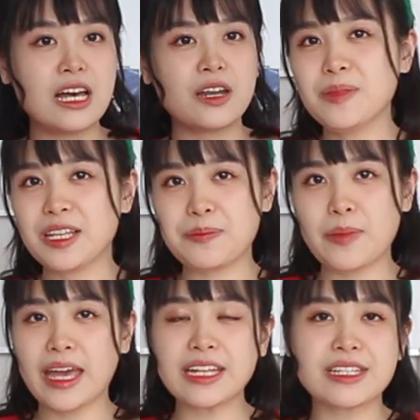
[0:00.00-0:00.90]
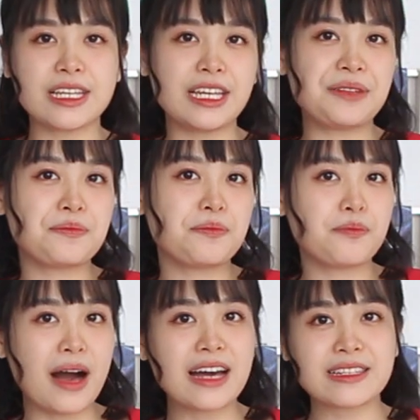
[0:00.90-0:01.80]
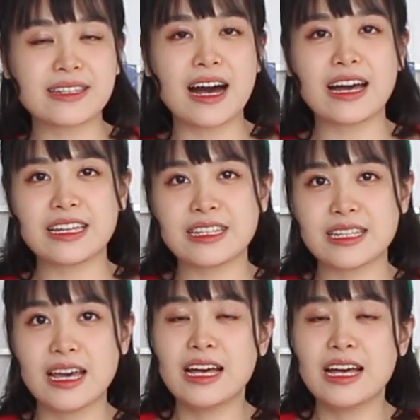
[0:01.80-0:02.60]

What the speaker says: normally made in bite-sized